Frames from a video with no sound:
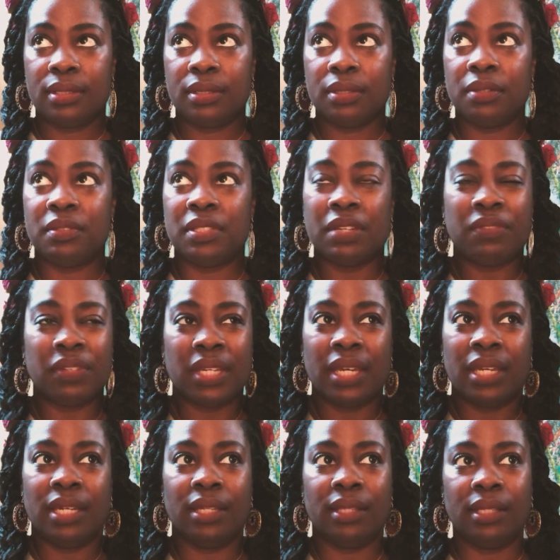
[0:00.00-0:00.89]
of
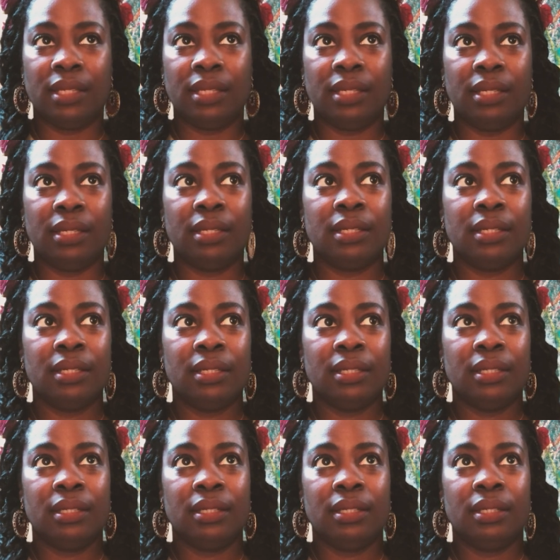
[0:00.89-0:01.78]
defecating the
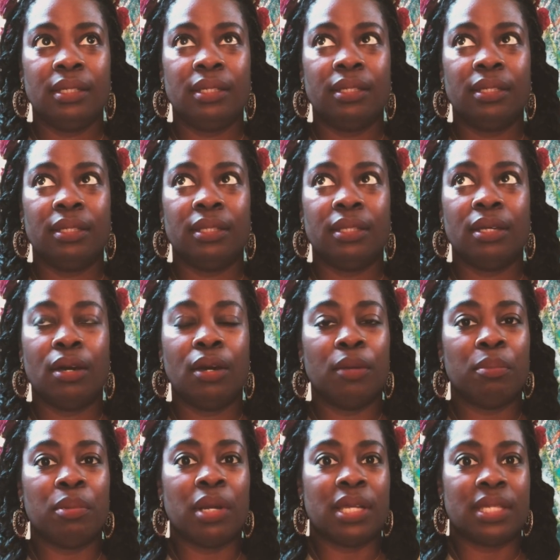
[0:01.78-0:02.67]

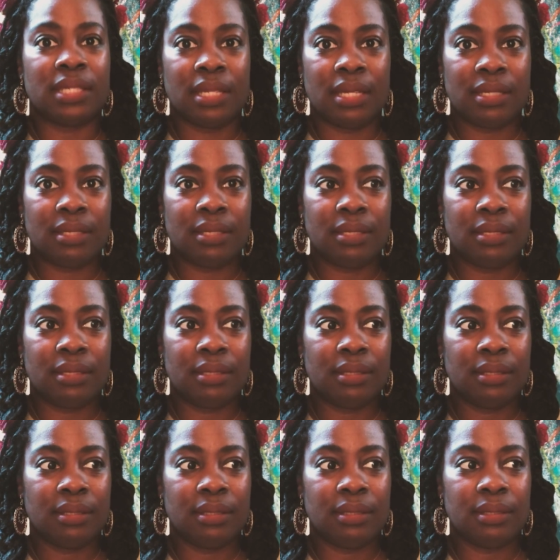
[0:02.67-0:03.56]
art process.
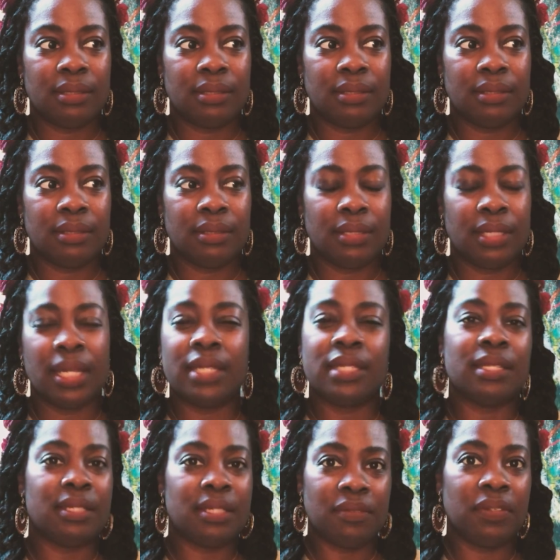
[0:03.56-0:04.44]
And I
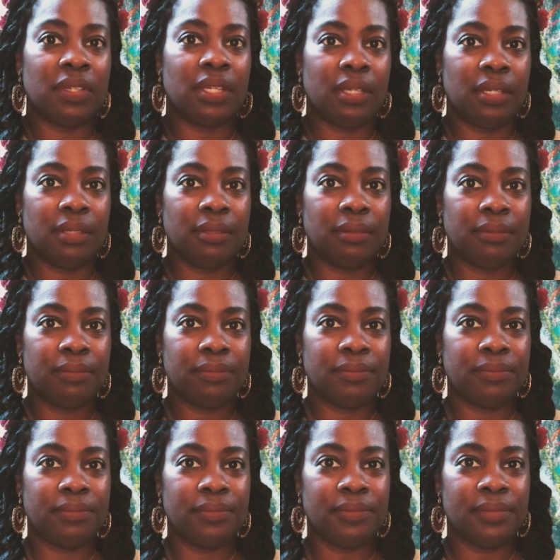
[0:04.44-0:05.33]
said defecating.
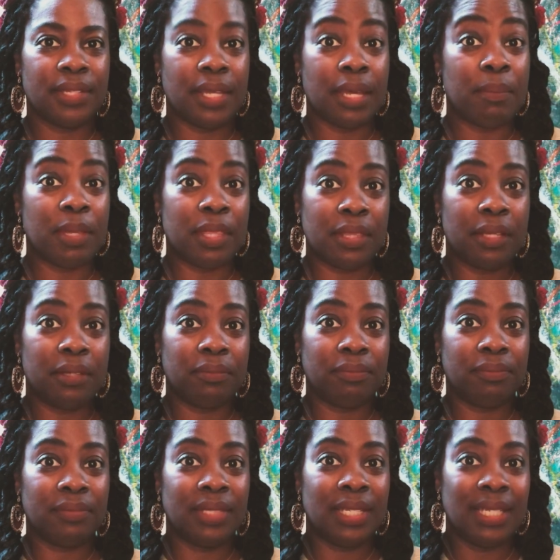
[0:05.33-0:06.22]
I meant that.
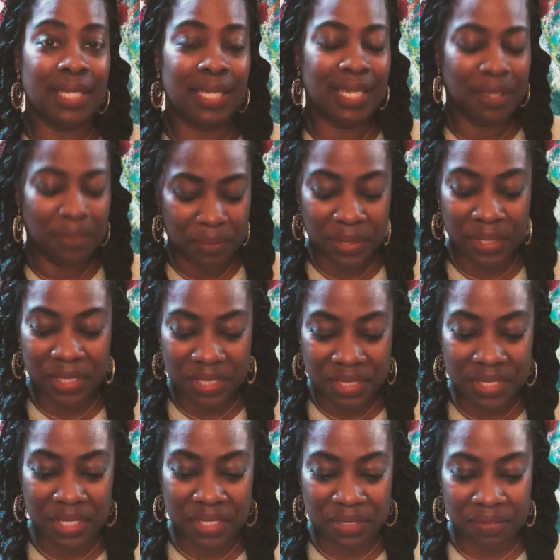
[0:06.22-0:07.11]
It really
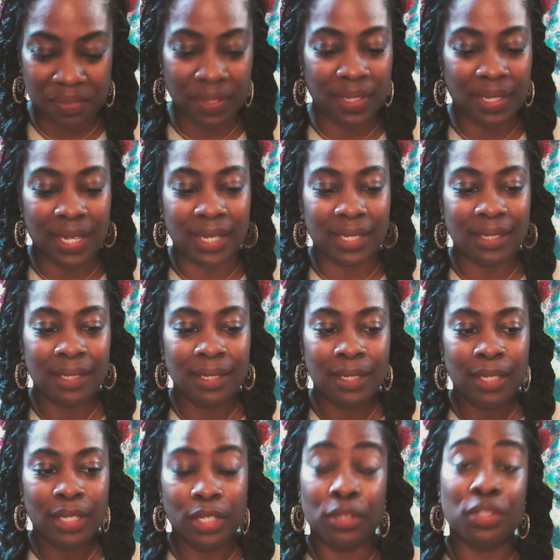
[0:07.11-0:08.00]
does feel like
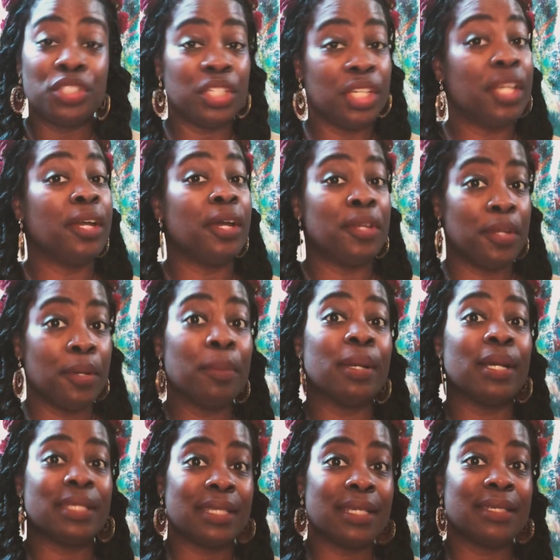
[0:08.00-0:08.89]
you're shitting on your
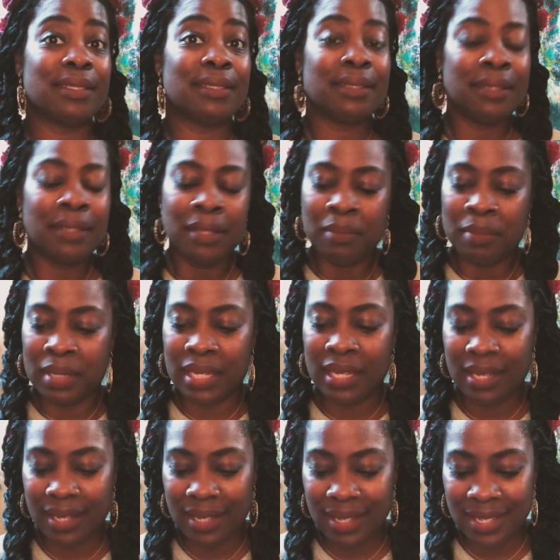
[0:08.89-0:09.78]
process,
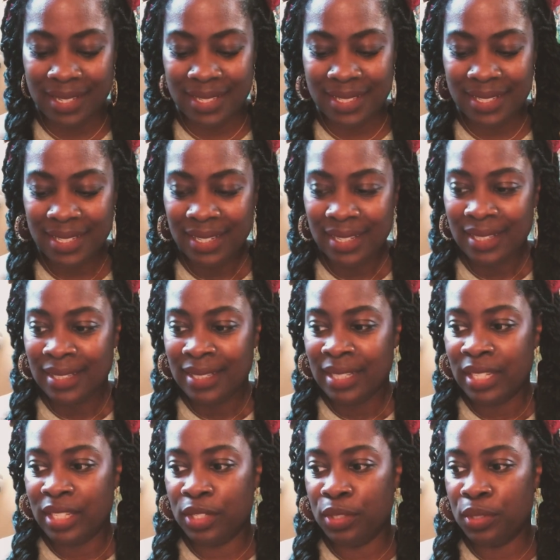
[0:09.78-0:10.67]
because
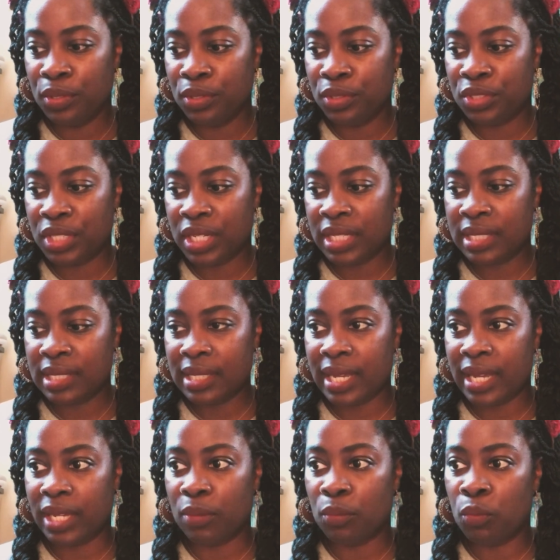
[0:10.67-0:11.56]
you're just
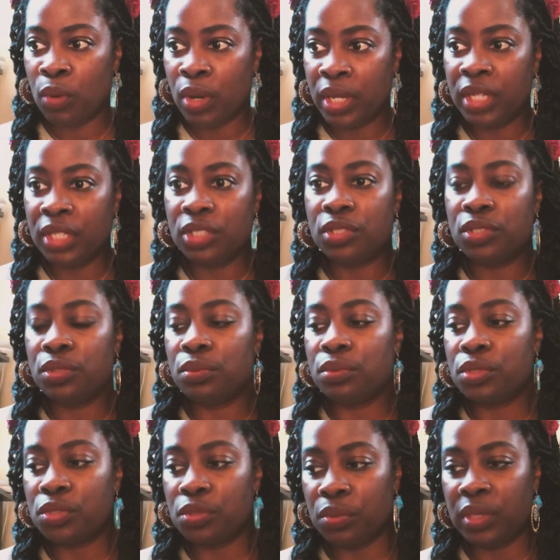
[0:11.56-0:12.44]
like wanting to do a
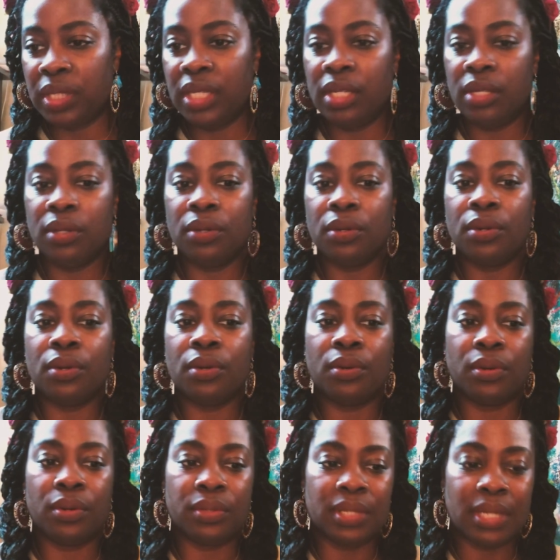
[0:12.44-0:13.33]
stroke here
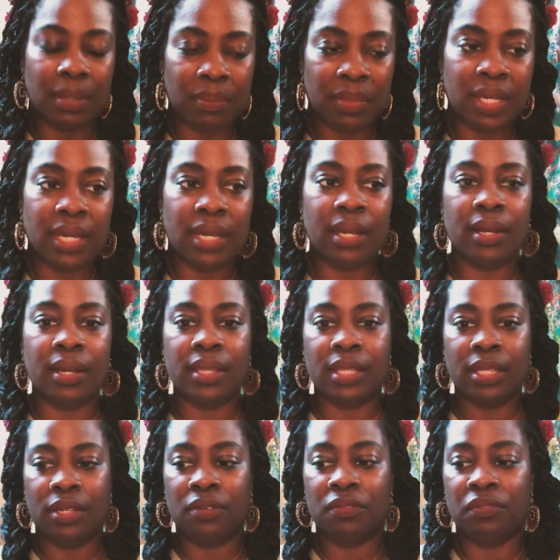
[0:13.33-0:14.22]
or there, and
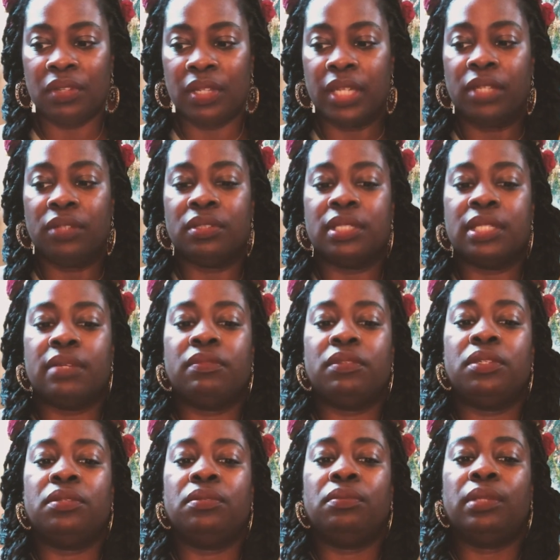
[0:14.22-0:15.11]
then you feel like you just have
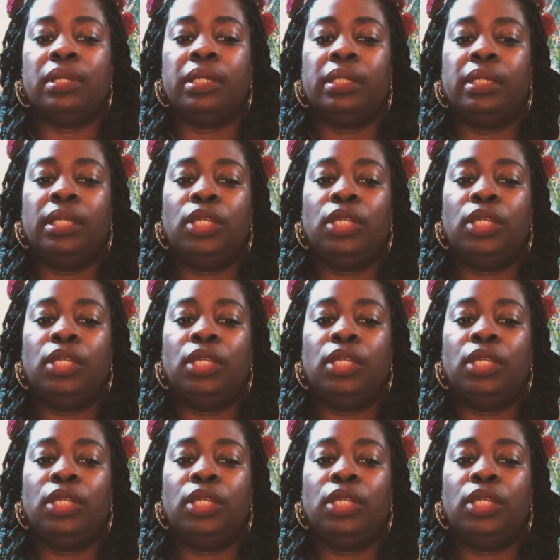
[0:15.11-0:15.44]
to do like